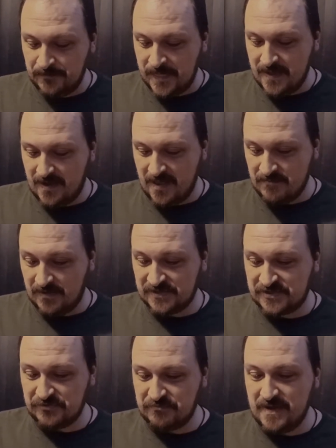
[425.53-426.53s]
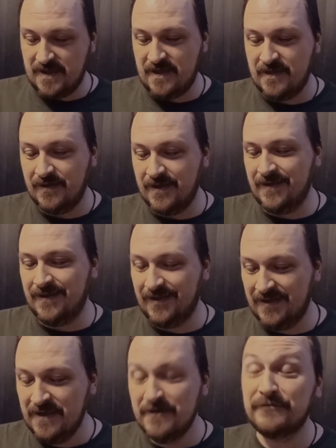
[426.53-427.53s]
And I must admit,
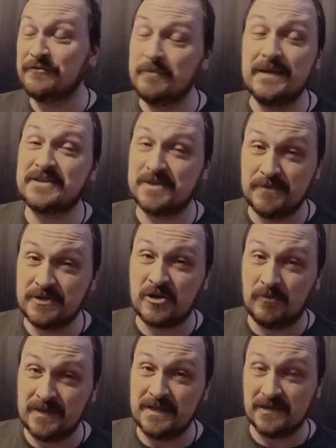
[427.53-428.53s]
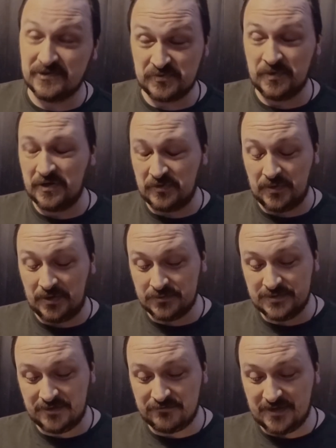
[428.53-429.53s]
for me, some of the comedy does work well. It
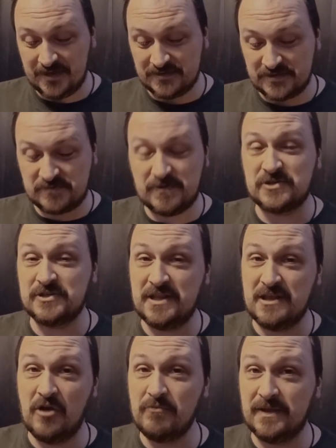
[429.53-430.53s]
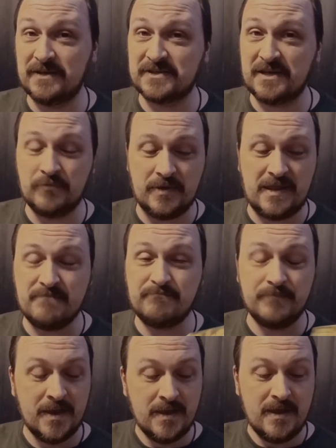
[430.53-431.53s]
really does, especially the opening scene where
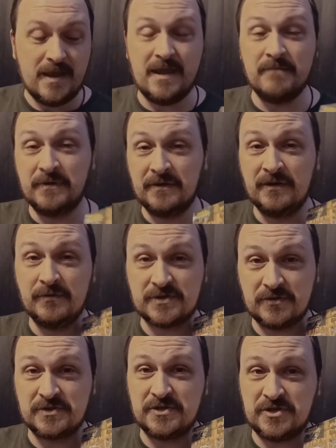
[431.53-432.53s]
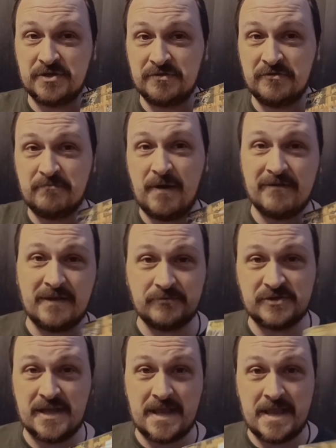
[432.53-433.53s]
him and Lewis Gossett Jr. are buried up to
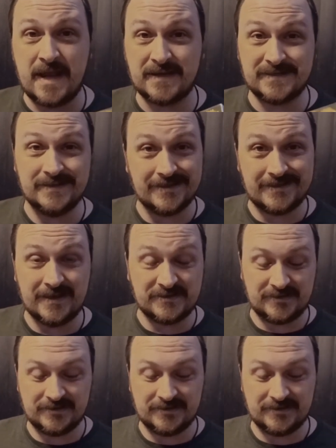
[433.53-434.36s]
their necks in the desert.